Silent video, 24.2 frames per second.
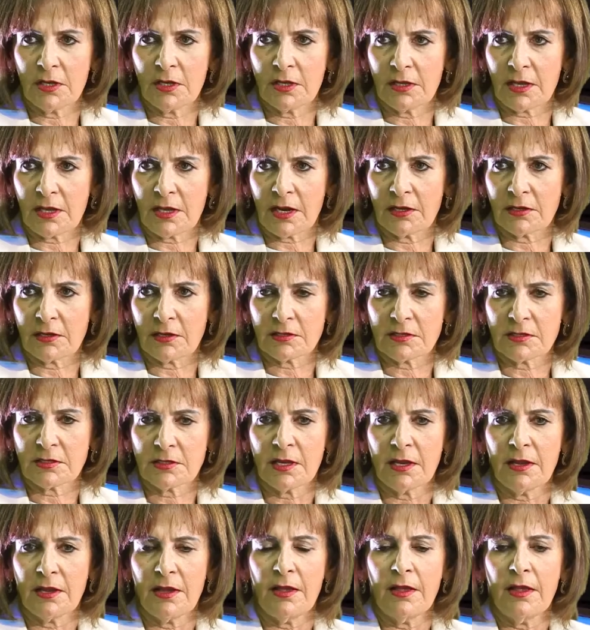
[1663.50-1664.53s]
in trucks.
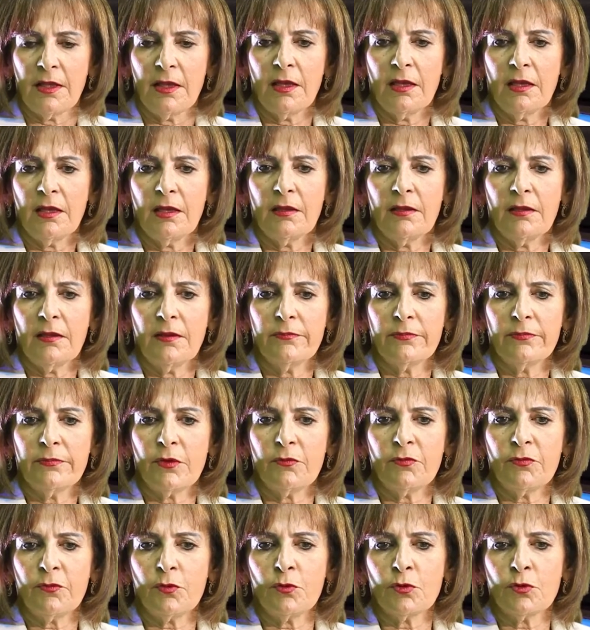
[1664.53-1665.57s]
And
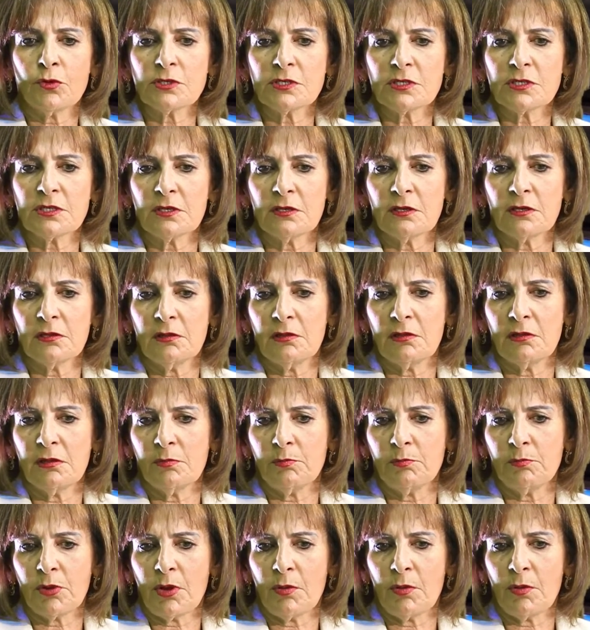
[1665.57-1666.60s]
of course,
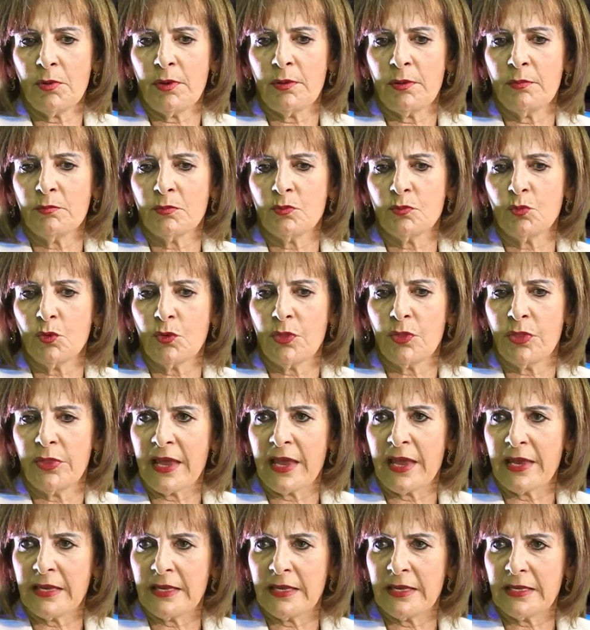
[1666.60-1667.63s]
the problem with
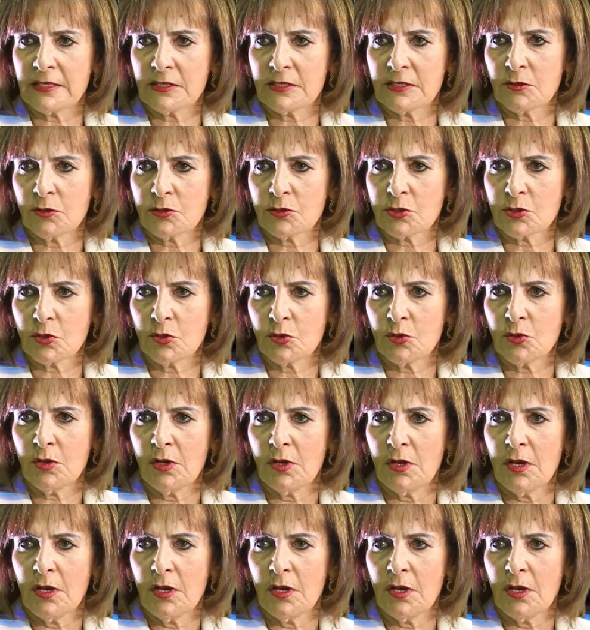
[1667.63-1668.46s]
nannies also.